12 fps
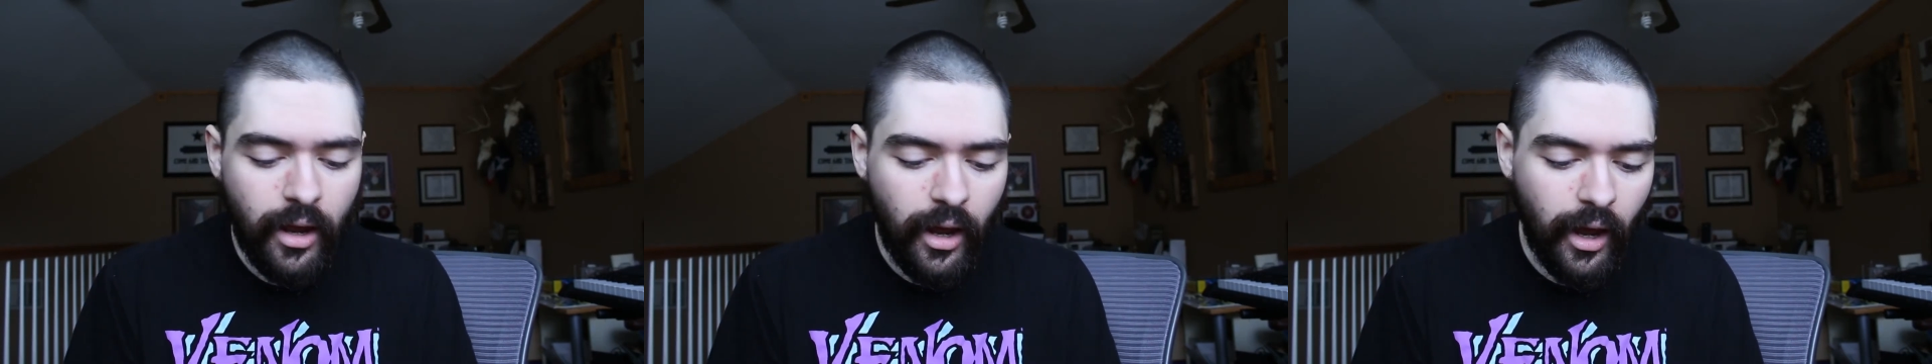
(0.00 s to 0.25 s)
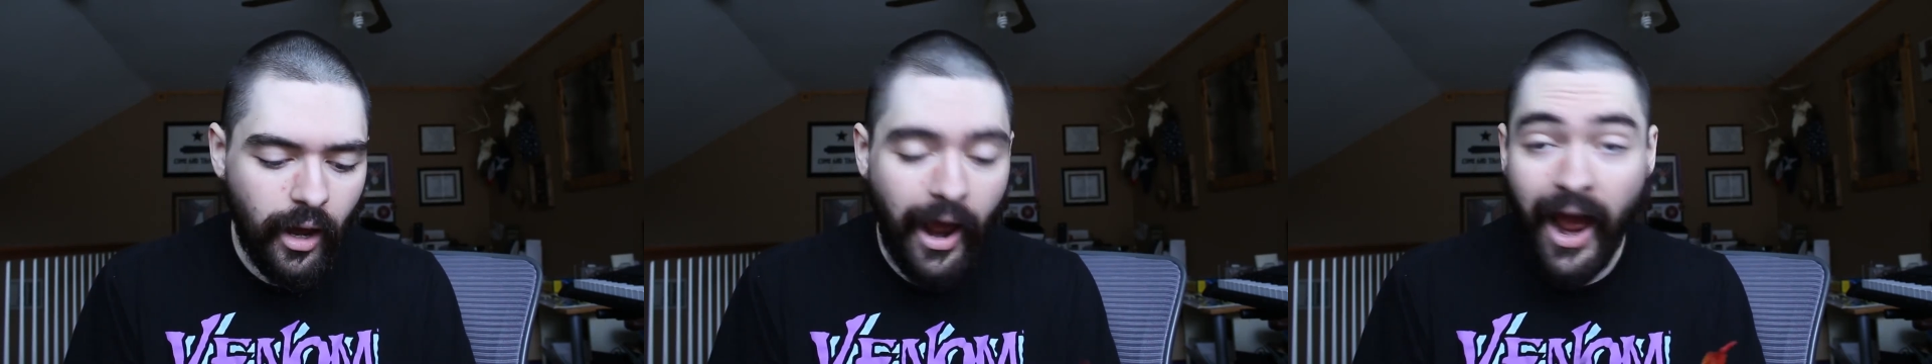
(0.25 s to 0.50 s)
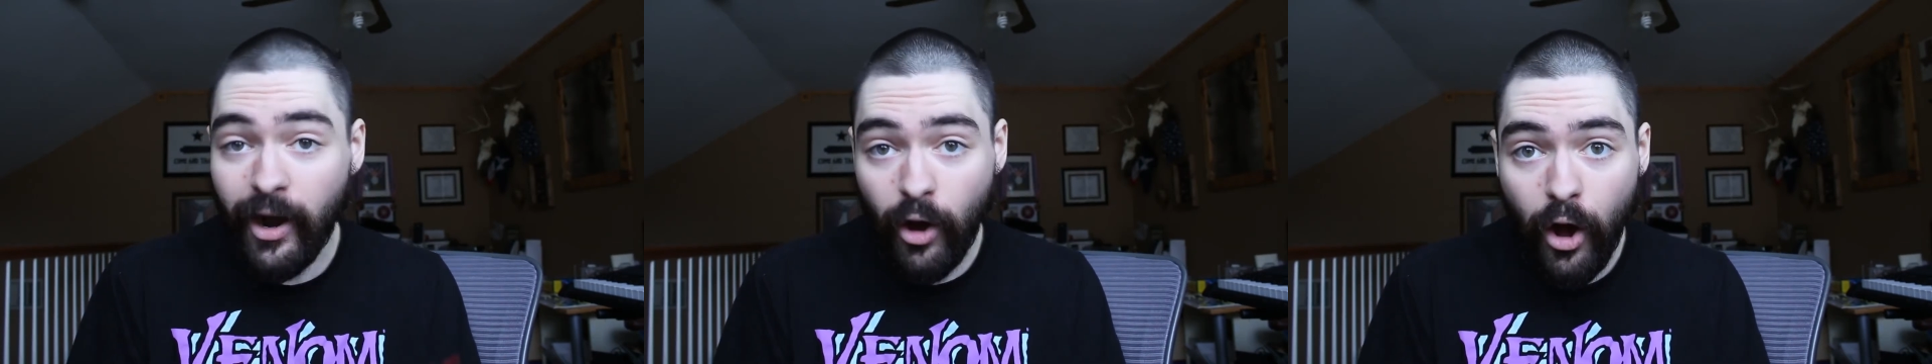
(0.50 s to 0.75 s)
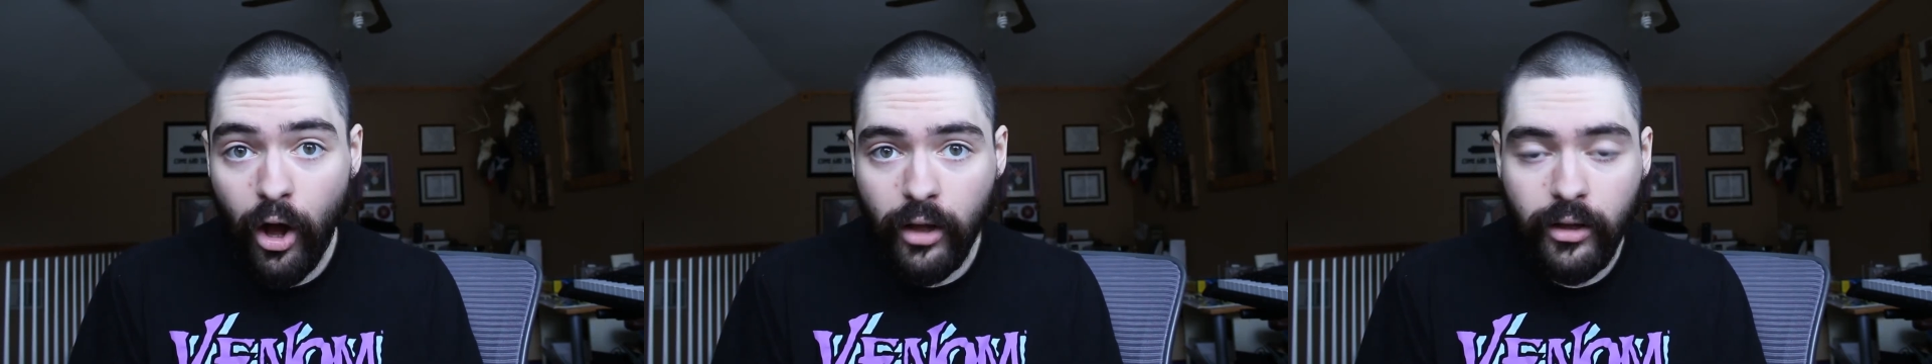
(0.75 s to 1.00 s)
at
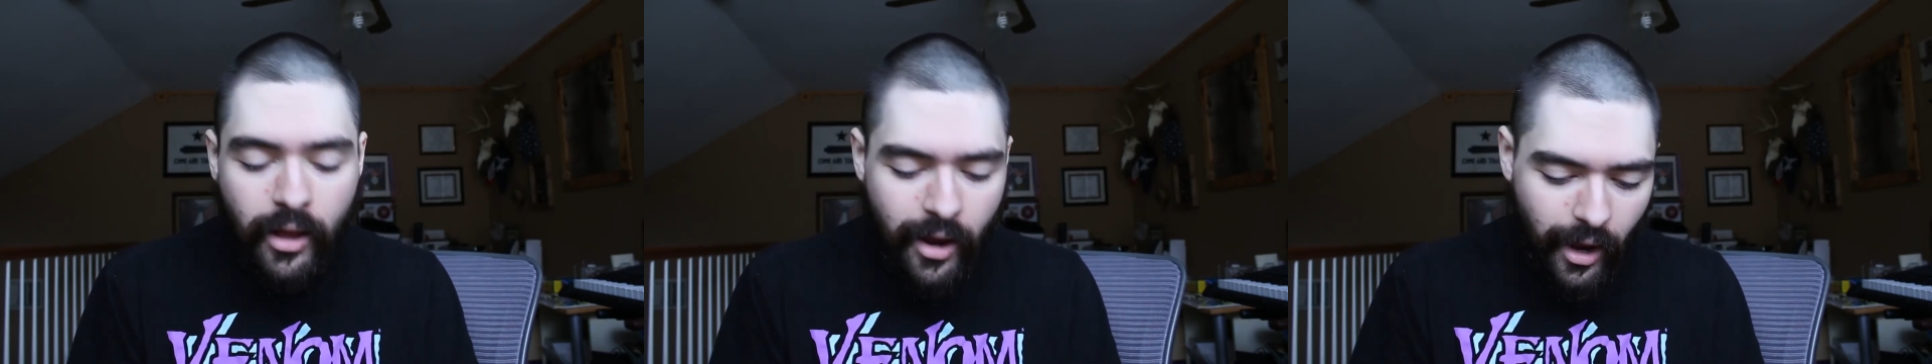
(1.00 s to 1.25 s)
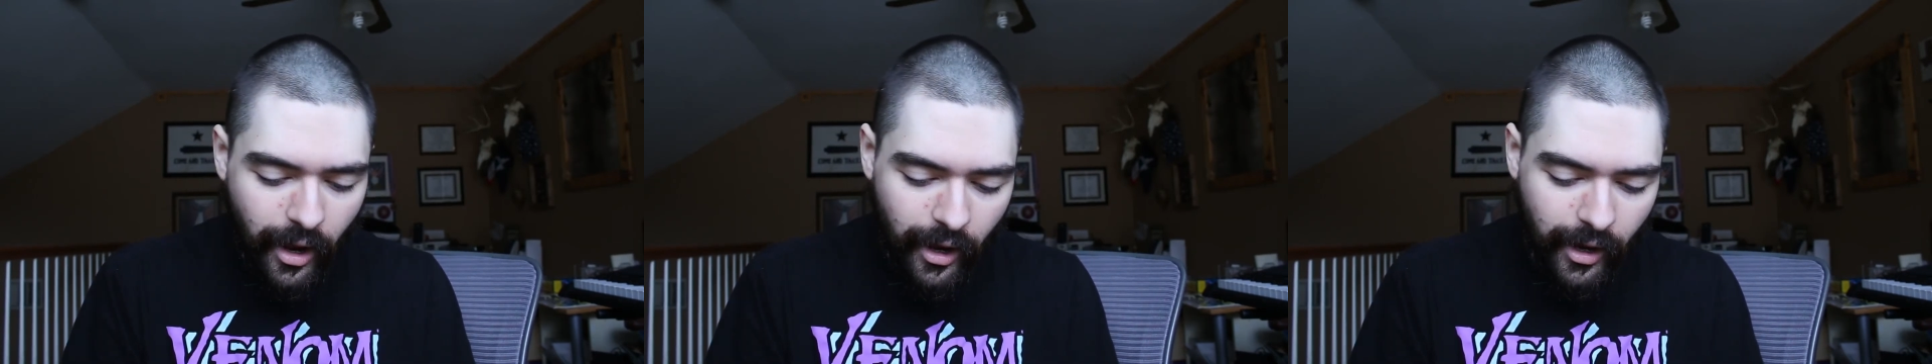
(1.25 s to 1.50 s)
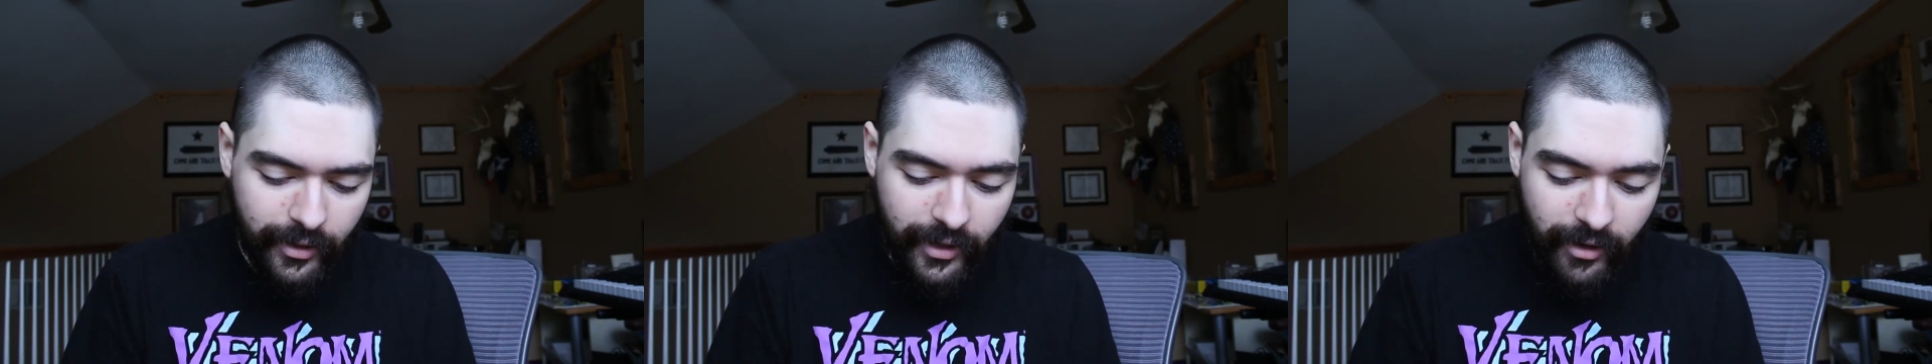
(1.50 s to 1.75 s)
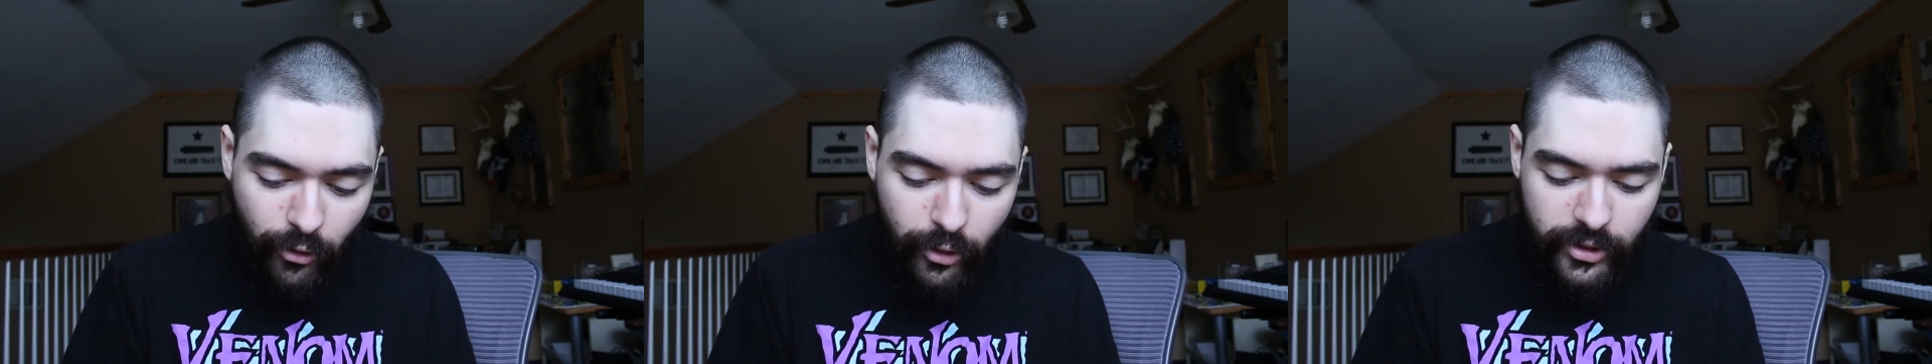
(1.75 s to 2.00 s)
all.
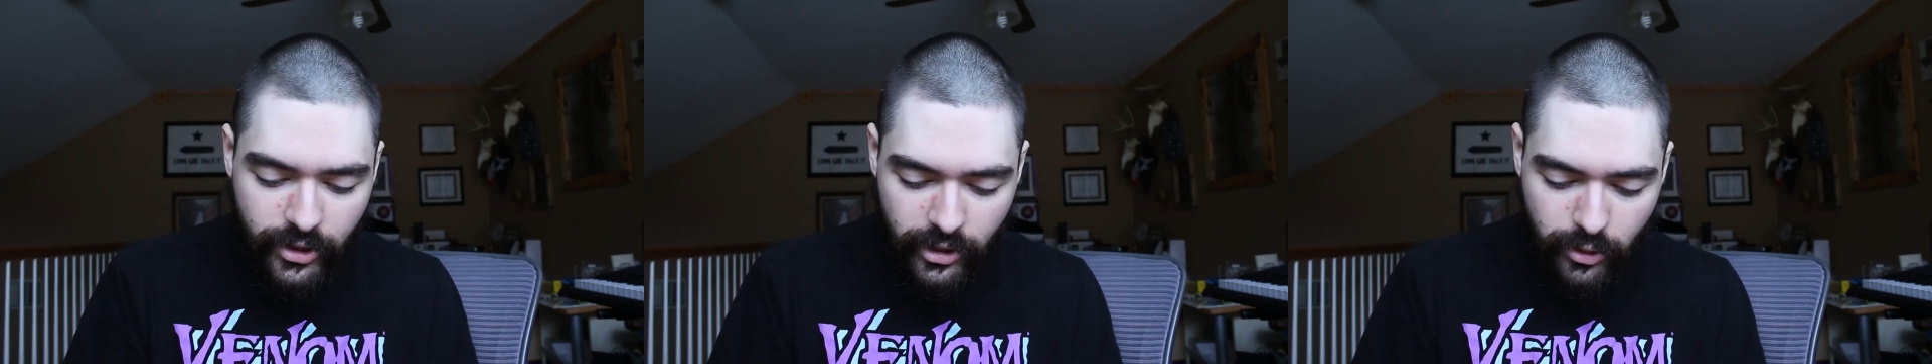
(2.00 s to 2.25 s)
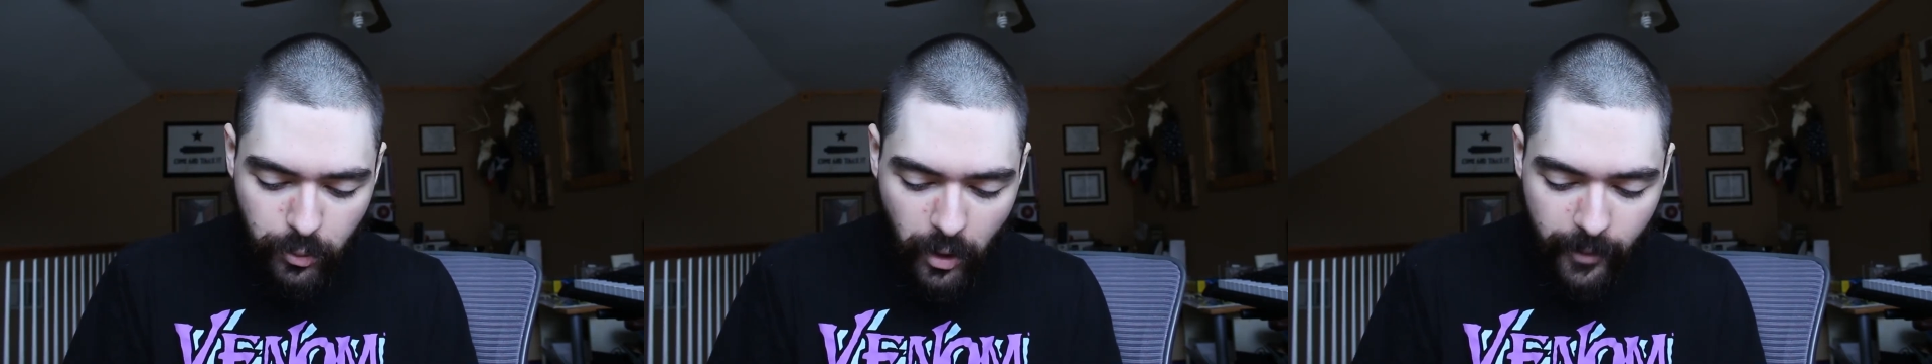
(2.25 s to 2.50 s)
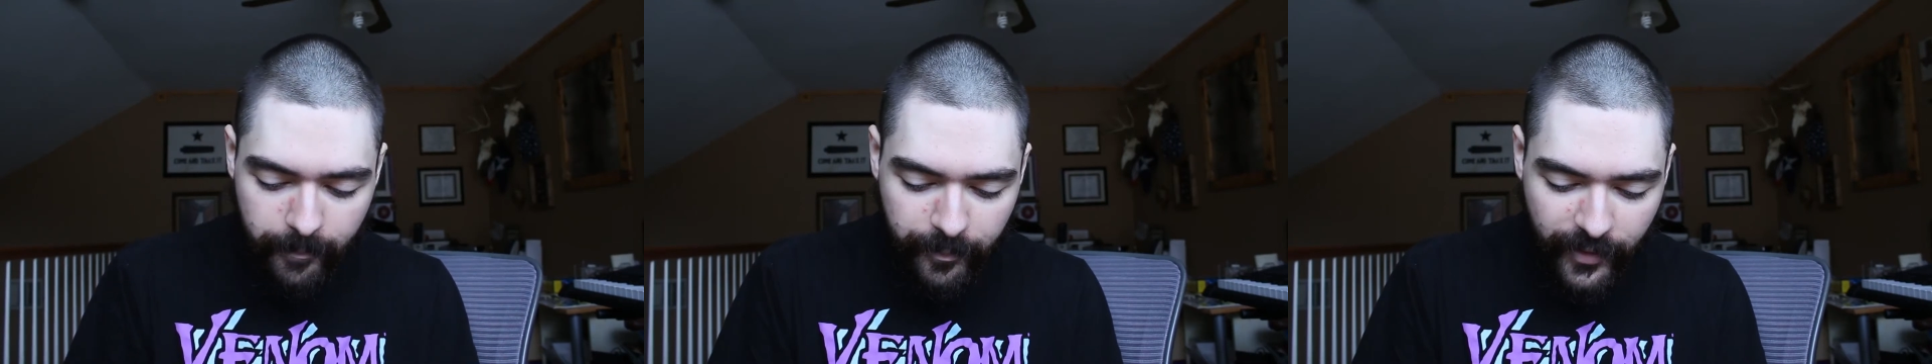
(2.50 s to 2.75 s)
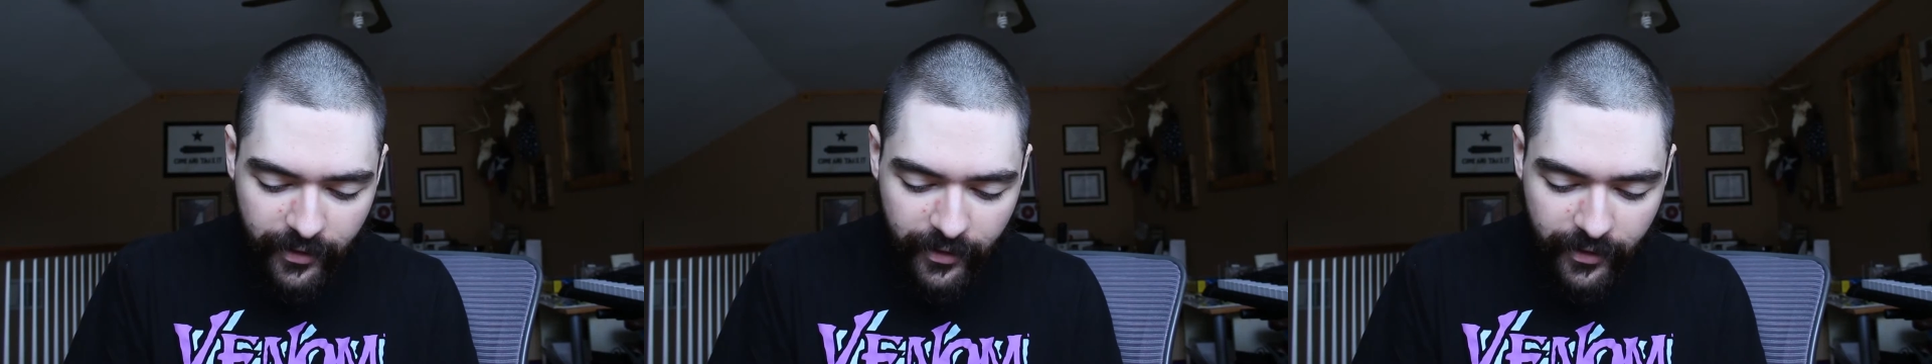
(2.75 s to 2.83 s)
Neither is this one,